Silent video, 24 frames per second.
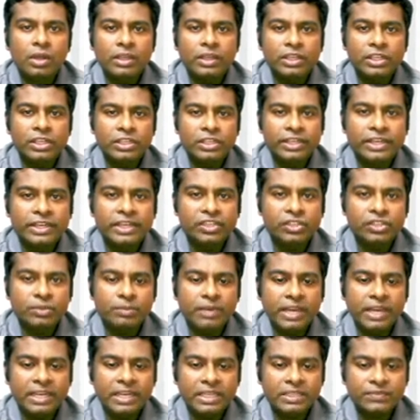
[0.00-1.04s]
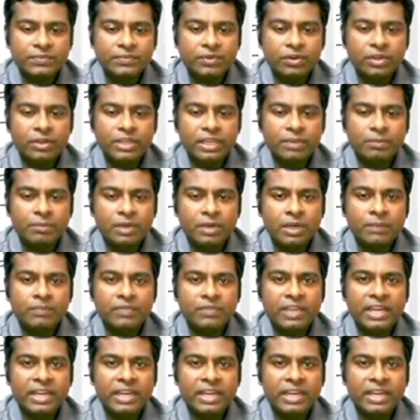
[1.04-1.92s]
into 10 raised to minus 4 mm